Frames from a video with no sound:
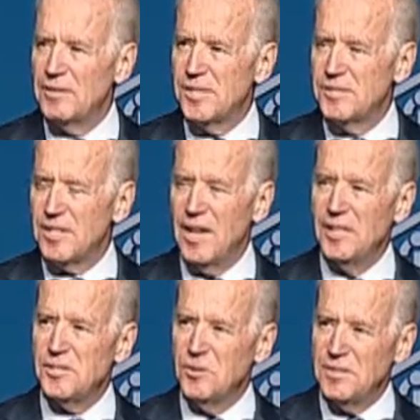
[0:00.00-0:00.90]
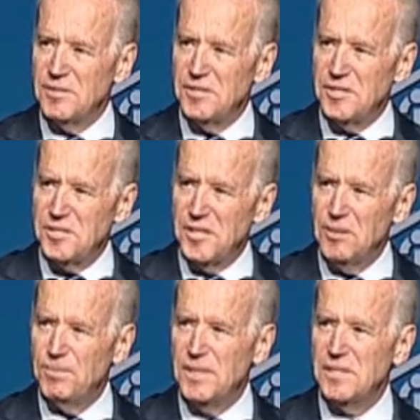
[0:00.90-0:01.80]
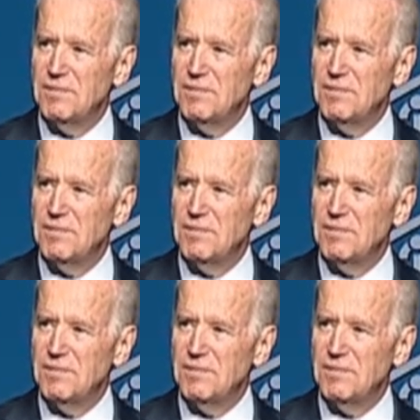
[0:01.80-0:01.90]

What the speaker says: as a consequence of this single piece of